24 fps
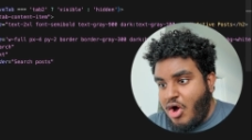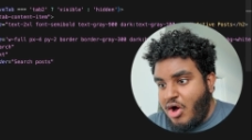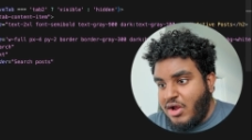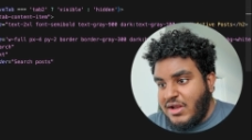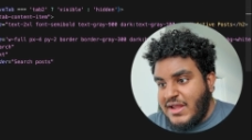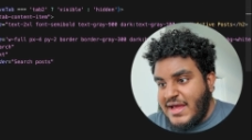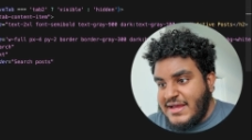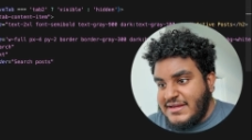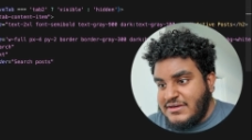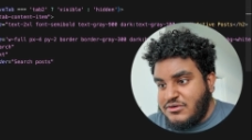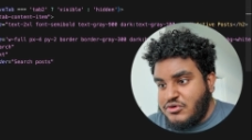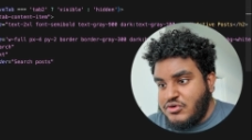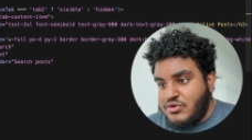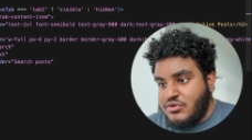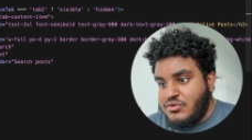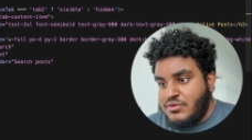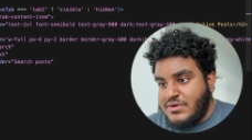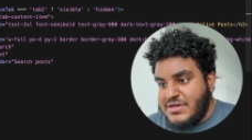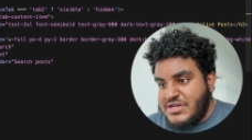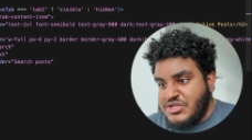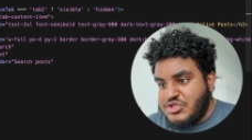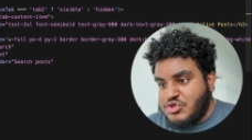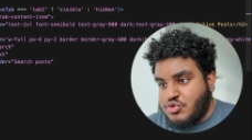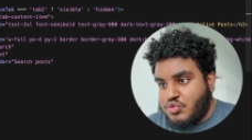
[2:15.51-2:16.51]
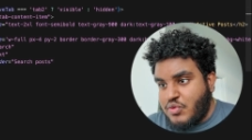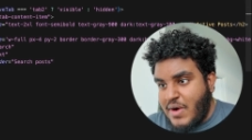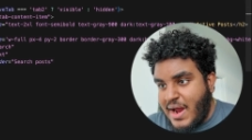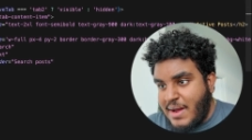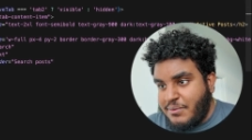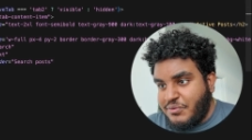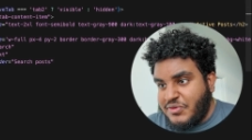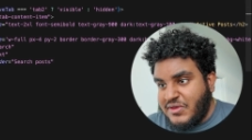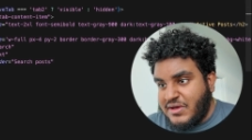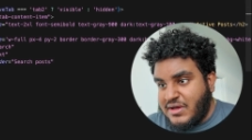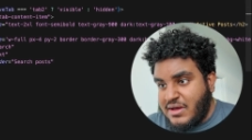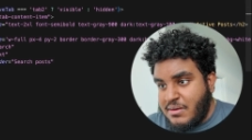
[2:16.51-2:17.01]
All I do is
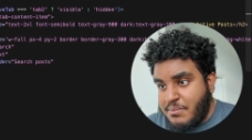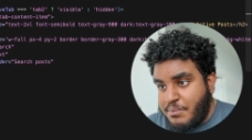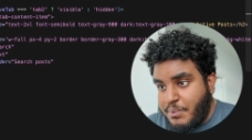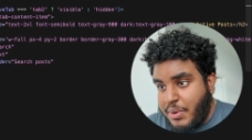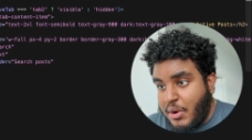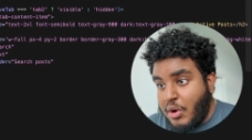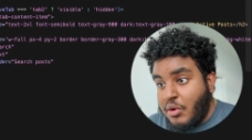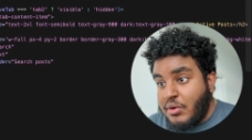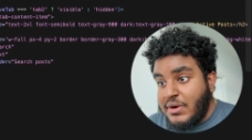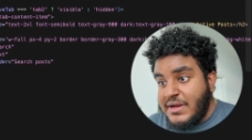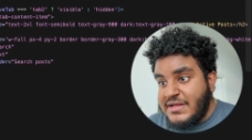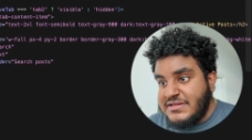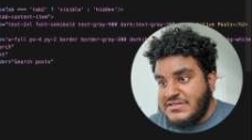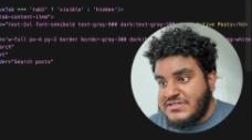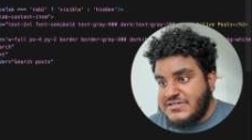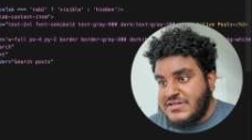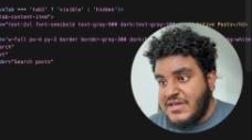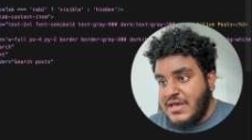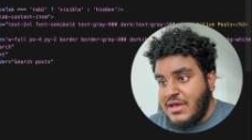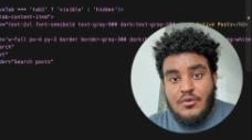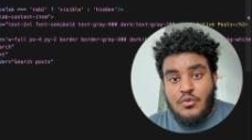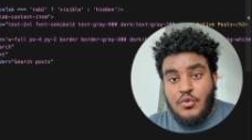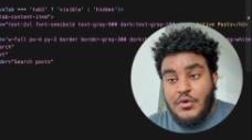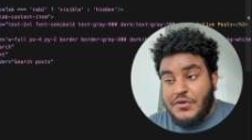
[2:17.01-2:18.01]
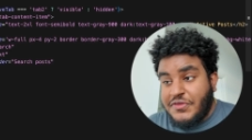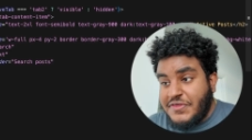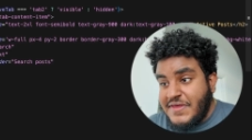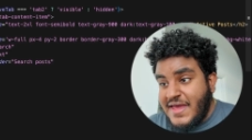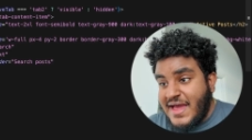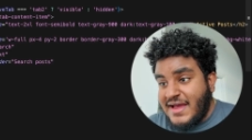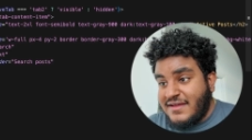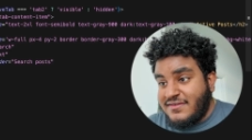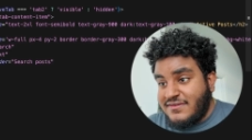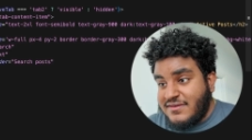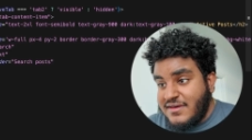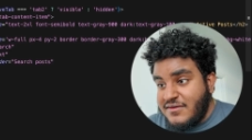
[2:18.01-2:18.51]
wrap the components with
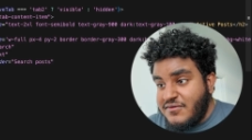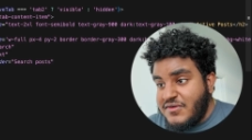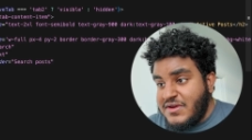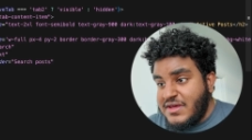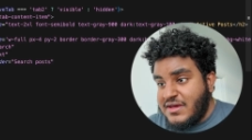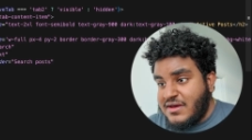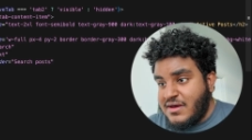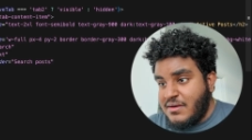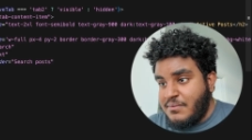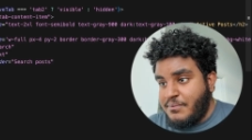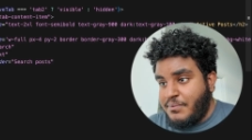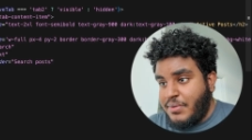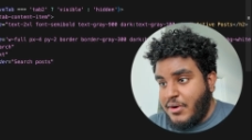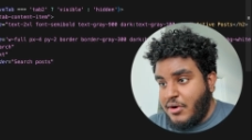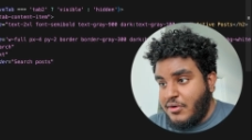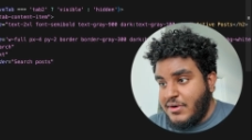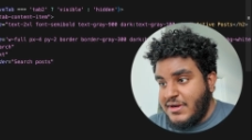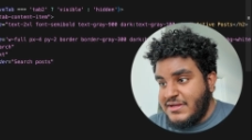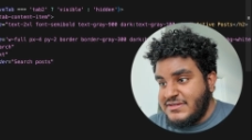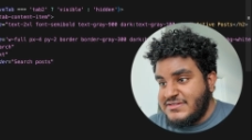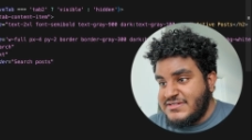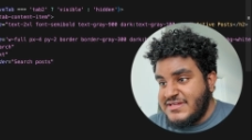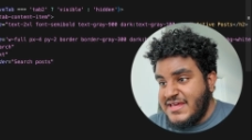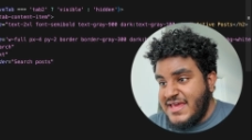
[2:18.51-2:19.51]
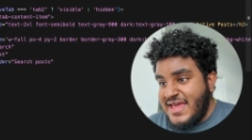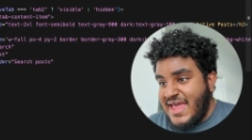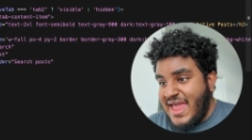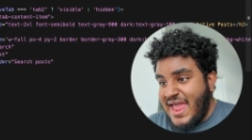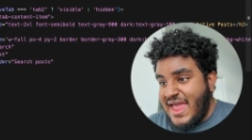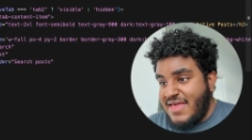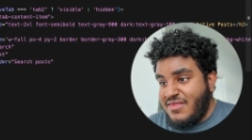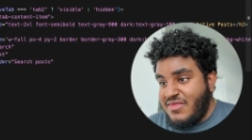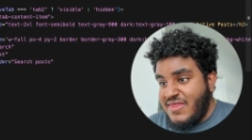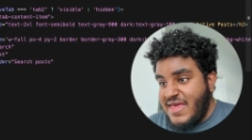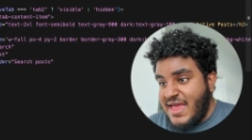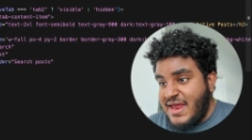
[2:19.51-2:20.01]
the activity component,
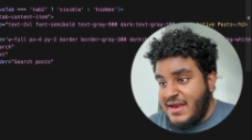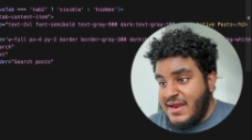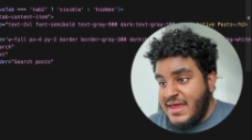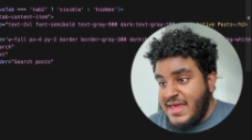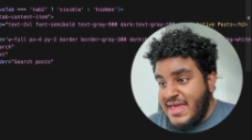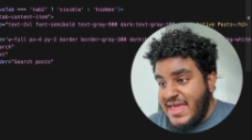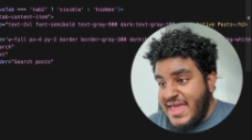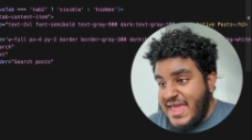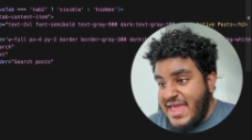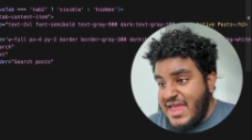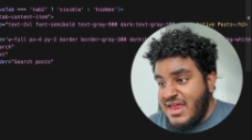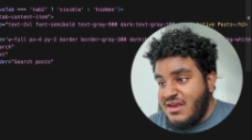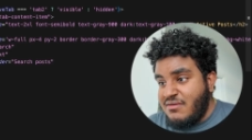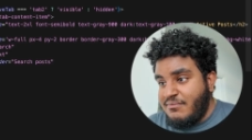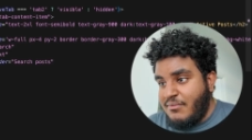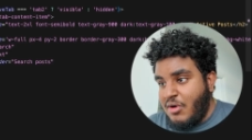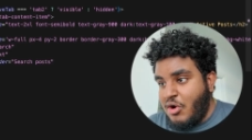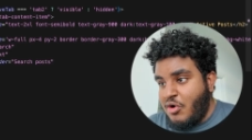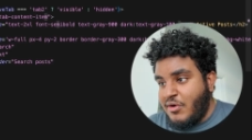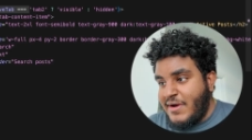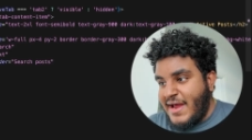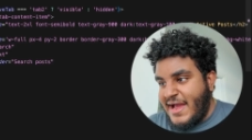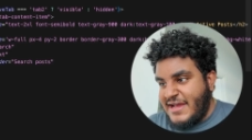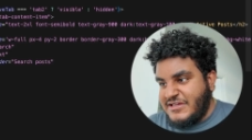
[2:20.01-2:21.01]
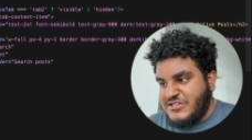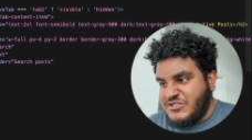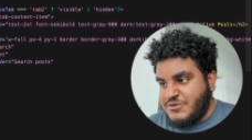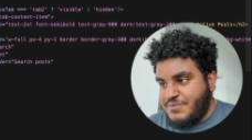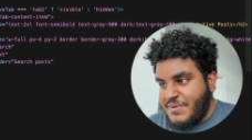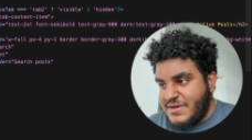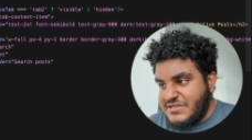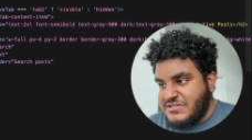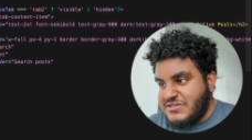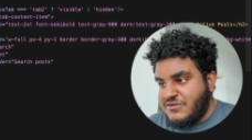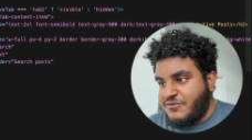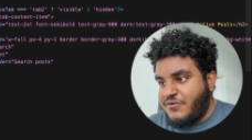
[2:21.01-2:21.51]
and then in mode, I
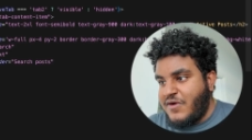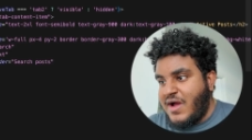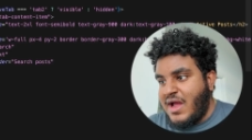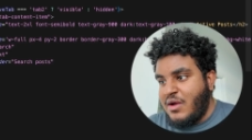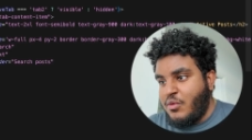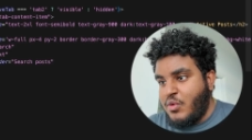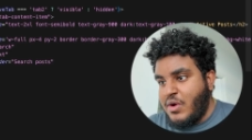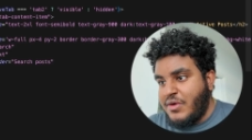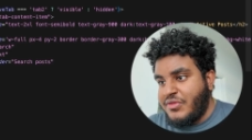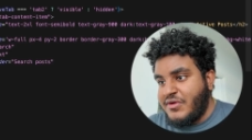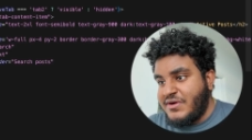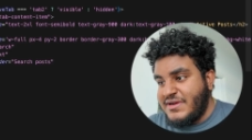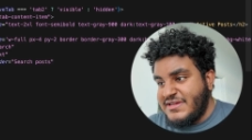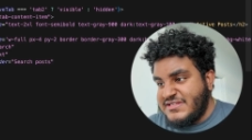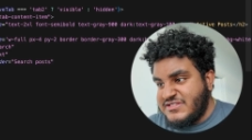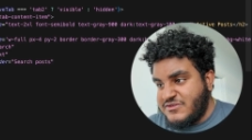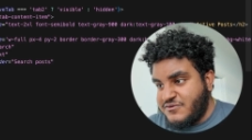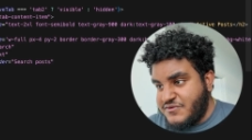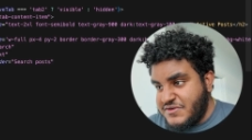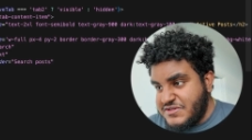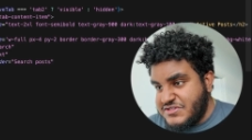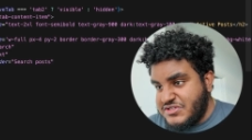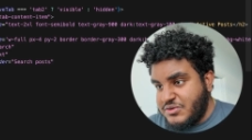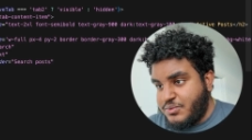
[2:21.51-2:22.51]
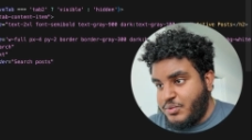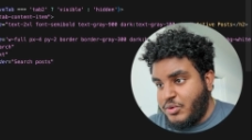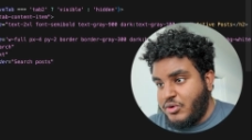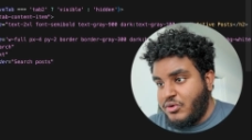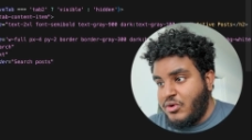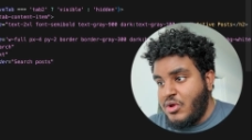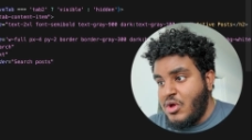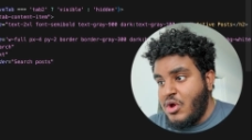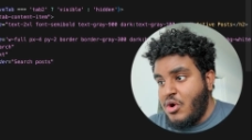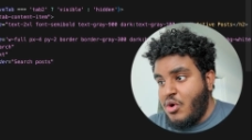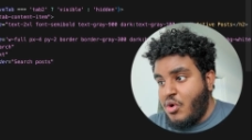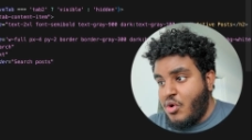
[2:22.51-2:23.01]
specify whether it's
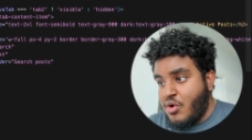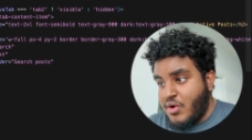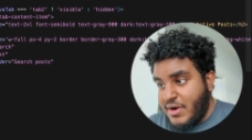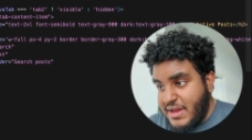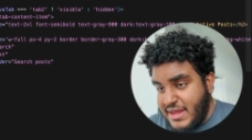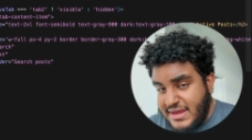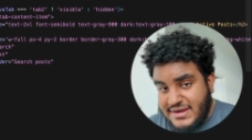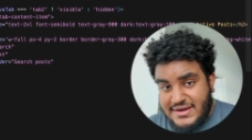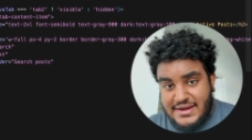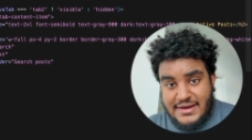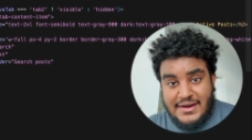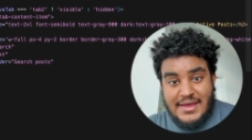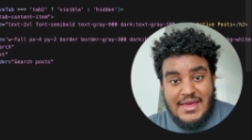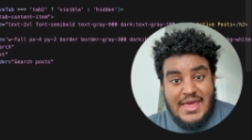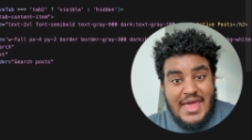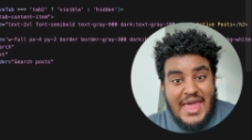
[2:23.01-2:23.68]
visible or hidden.